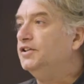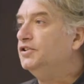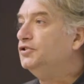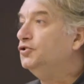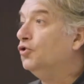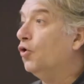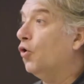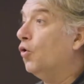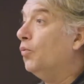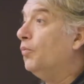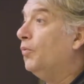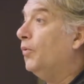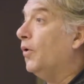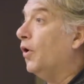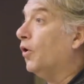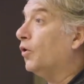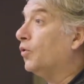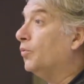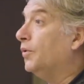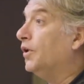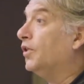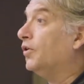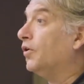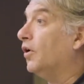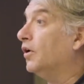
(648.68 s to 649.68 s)
is no bulk
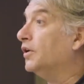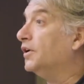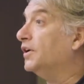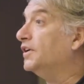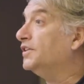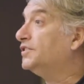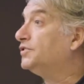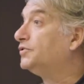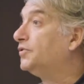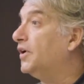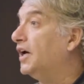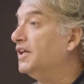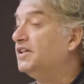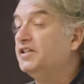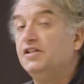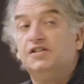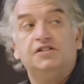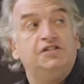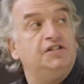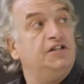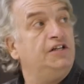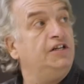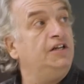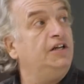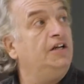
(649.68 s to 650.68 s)
withholding
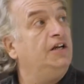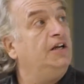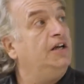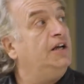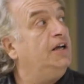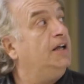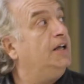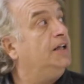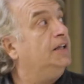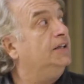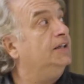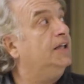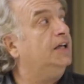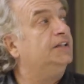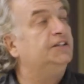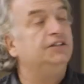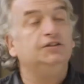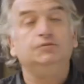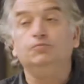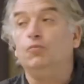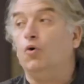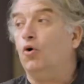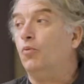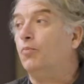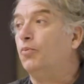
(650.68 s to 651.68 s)
strategy that
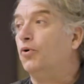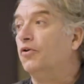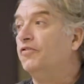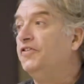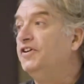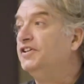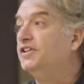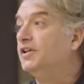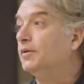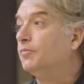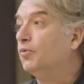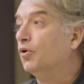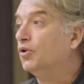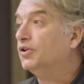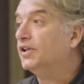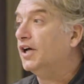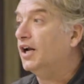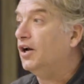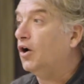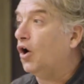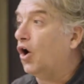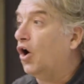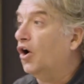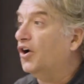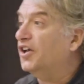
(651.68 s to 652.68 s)
is more profitable
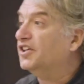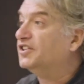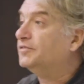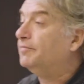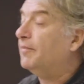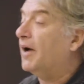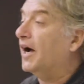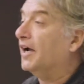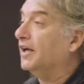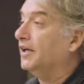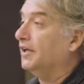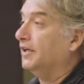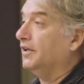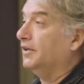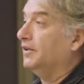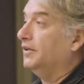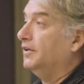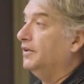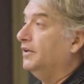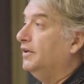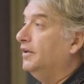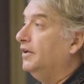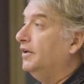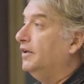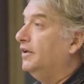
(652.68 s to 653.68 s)
than honest mining.
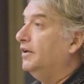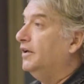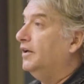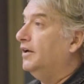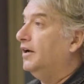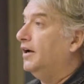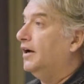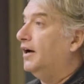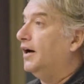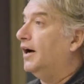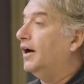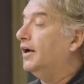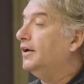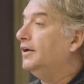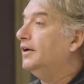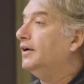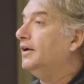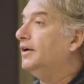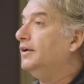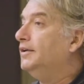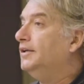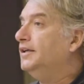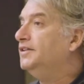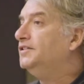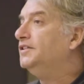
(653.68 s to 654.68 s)
And
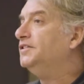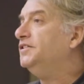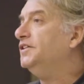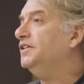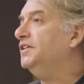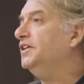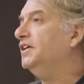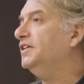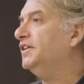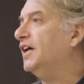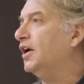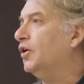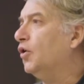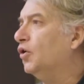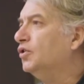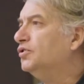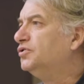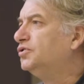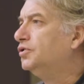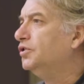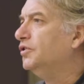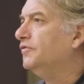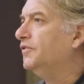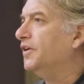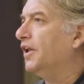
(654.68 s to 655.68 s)
this is indeed a
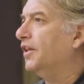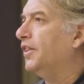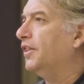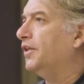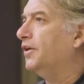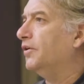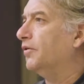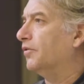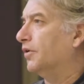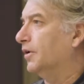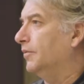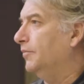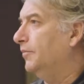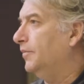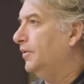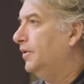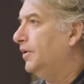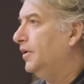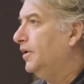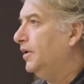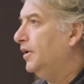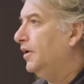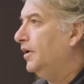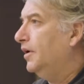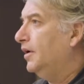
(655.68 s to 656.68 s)
non-trivial theorem.
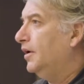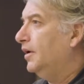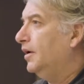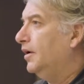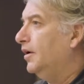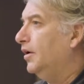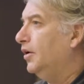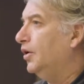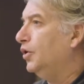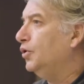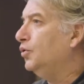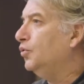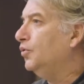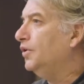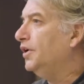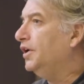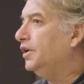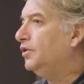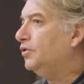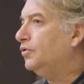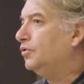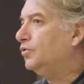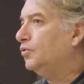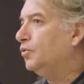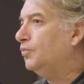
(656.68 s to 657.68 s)
You
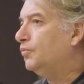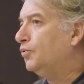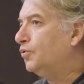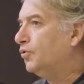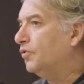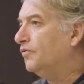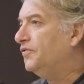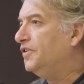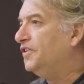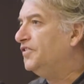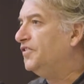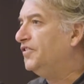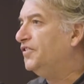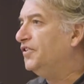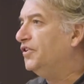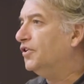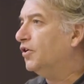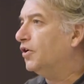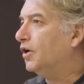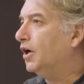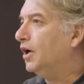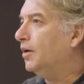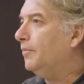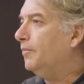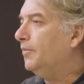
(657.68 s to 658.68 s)
need to prove this
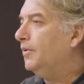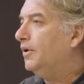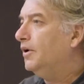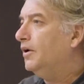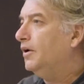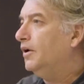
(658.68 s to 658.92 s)
theorem